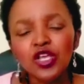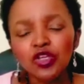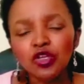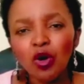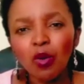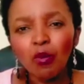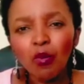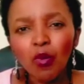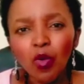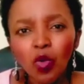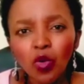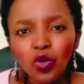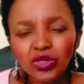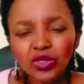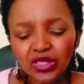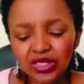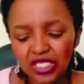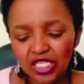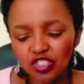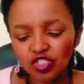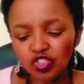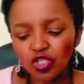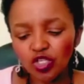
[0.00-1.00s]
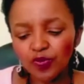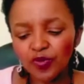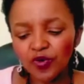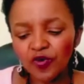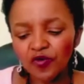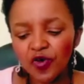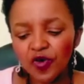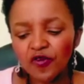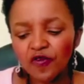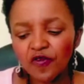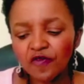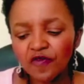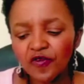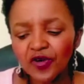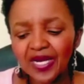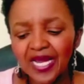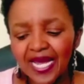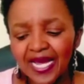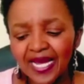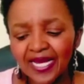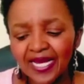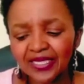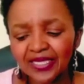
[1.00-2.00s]
Your mood tends to be very
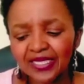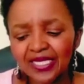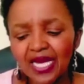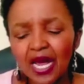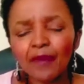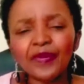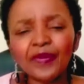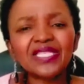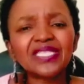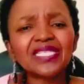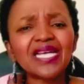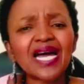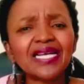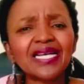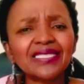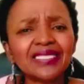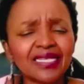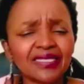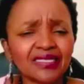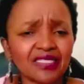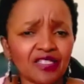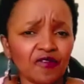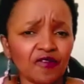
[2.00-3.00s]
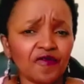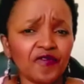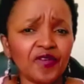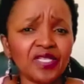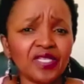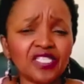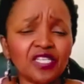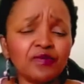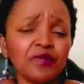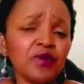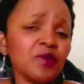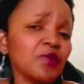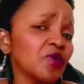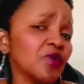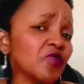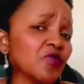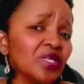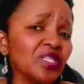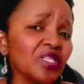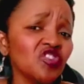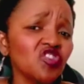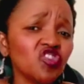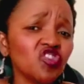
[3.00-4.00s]
flat, appetite gets affected, people
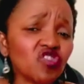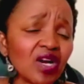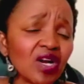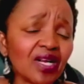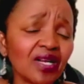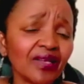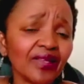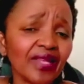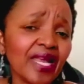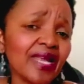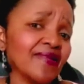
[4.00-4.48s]
really struggle.